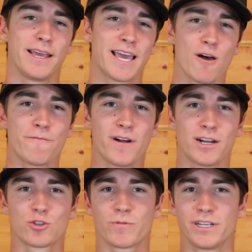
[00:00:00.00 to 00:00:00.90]
CAL
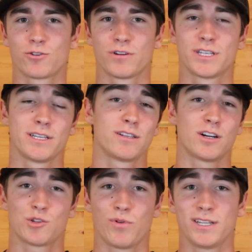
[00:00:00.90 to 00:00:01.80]
FIRE's resources
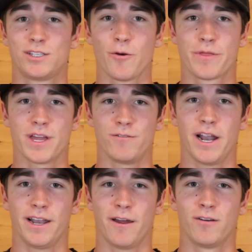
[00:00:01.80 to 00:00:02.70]
are spread so thin
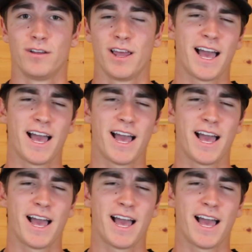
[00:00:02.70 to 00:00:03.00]
right now.